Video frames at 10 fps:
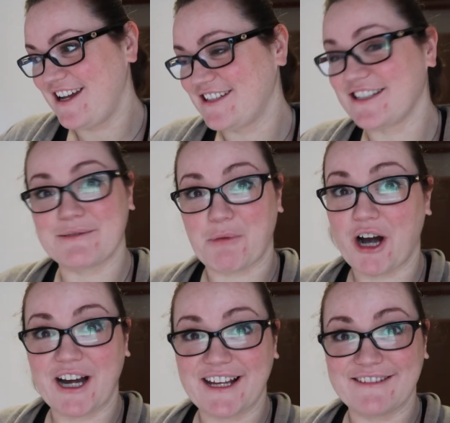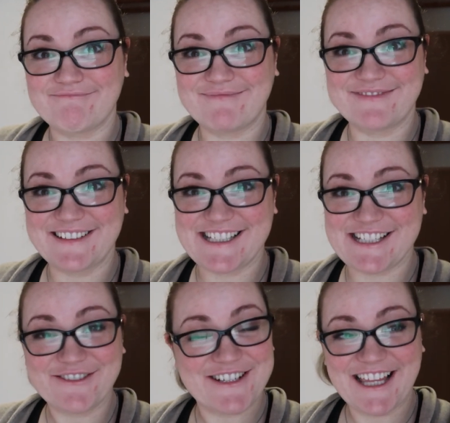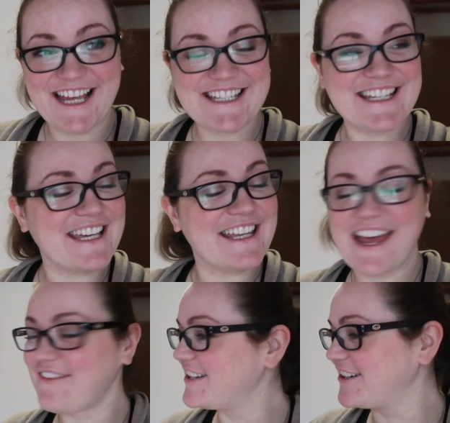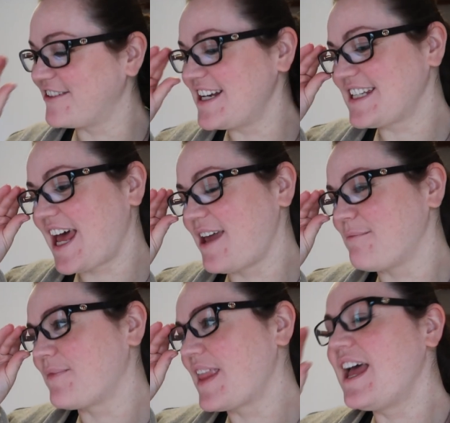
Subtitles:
Just partying, socializing, and having a great time.